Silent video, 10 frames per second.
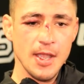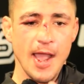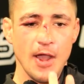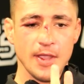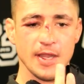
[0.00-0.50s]

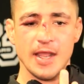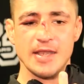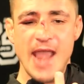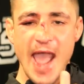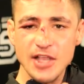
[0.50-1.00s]
How can I
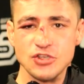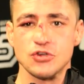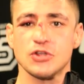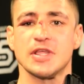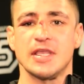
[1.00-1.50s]

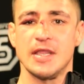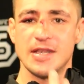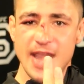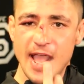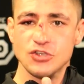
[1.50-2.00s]
naturally,
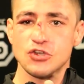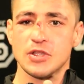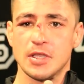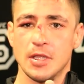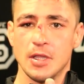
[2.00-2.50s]

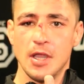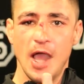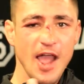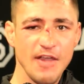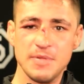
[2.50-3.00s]

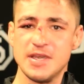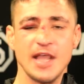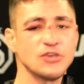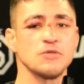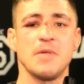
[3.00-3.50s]
I have been
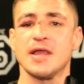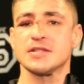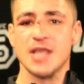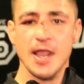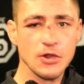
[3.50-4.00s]
natural my
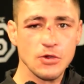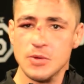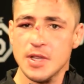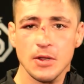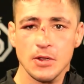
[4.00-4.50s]
entire
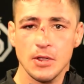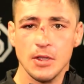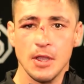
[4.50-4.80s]
career.